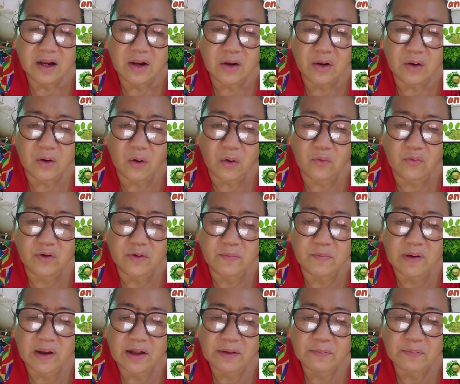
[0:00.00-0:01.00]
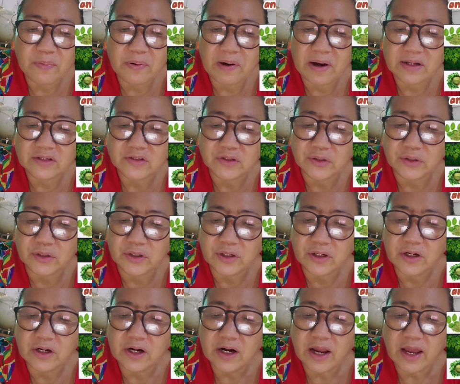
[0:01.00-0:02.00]
lower blood pressure,
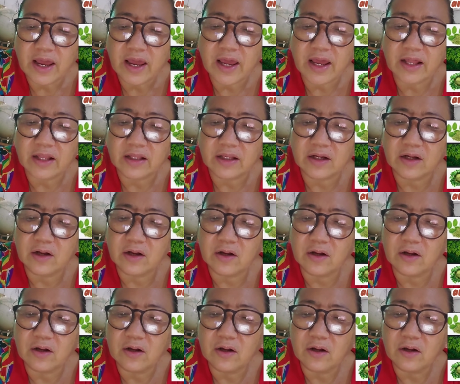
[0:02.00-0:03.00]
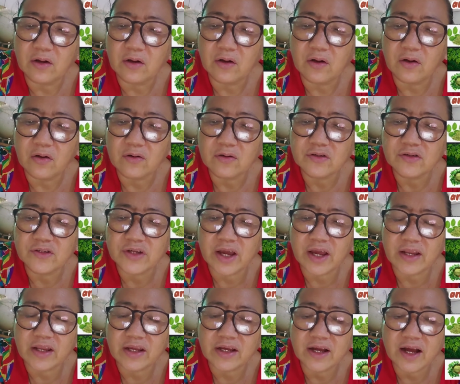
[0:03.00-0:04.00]
and
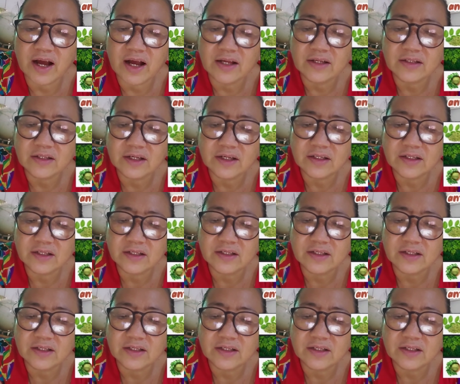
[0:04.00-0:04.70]
chlorogenic acid,